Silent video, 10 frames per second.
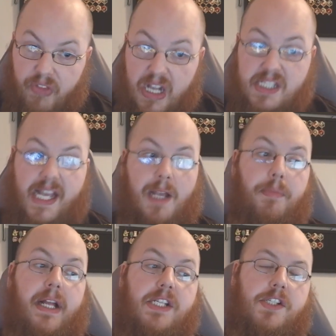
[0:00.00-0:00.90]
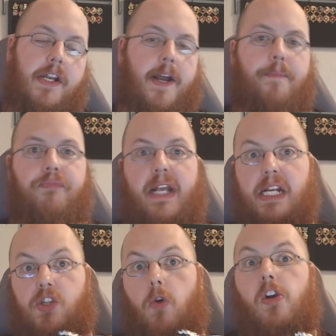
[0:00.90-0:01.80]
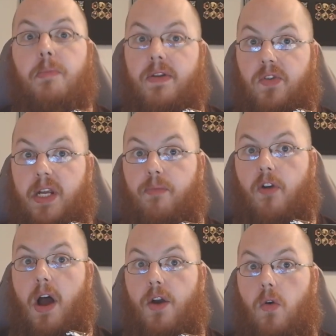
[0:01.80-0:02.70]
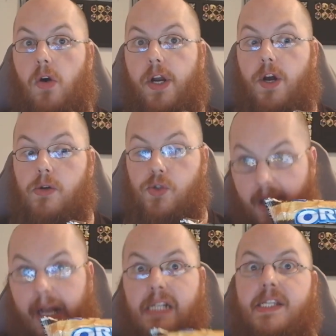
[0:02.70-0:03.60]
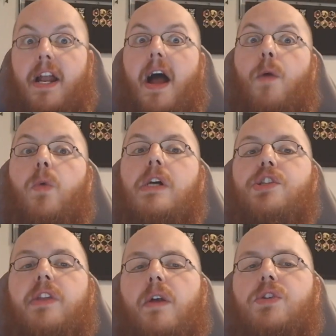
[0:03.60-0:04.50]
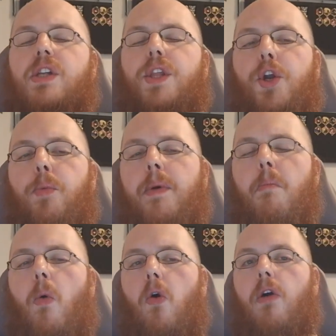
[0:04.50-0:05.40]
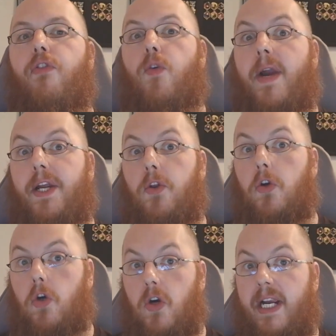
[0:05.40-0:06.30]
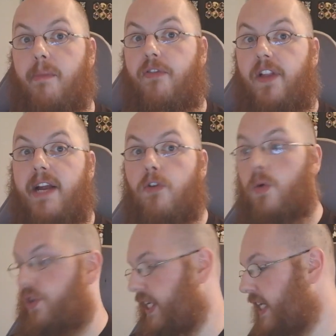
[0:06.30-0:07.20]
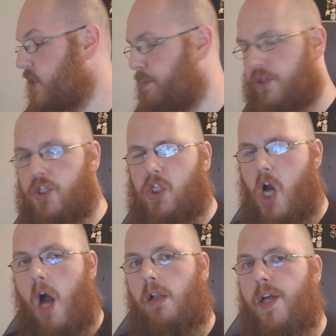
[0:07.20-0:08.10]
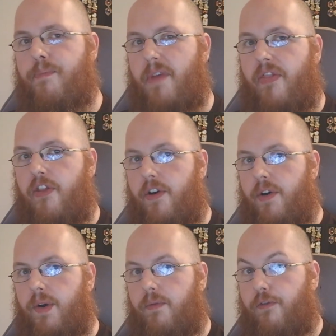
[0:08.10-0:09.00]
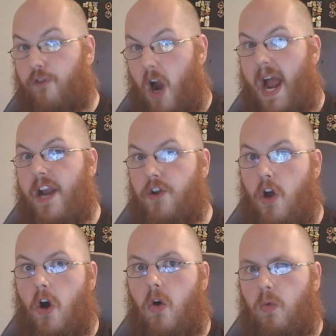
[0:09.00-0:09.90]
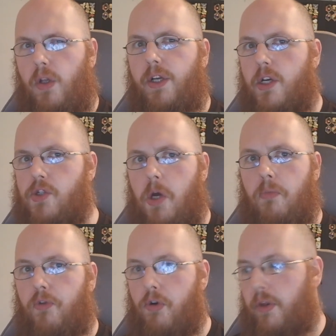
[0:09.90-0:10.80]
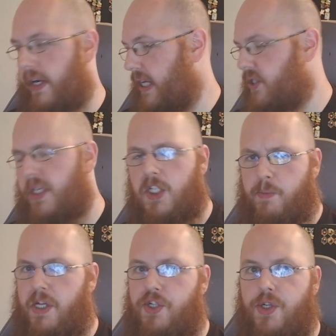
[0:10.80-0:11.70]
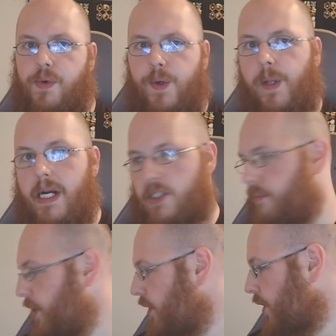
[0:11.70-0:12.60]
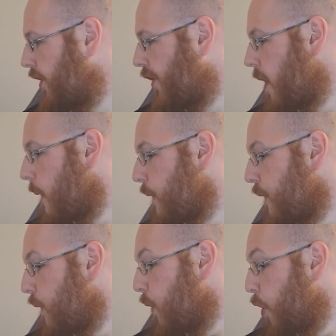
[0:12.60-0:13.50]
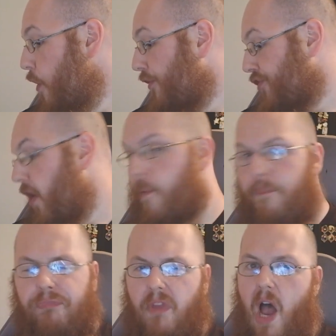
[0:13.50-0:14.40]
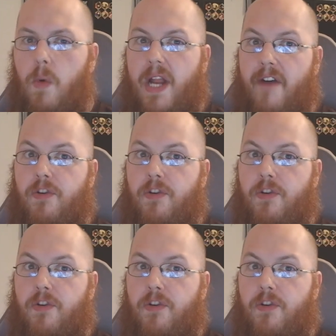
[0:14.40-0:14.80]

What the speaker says: Second place today is going to be the deep fried Oreos. Like I said, I wish there was a little bit more of the regular cream flavor with these, but the chocolate and the fried dough really does come through really nicely, especially with a glass of milk. So I would have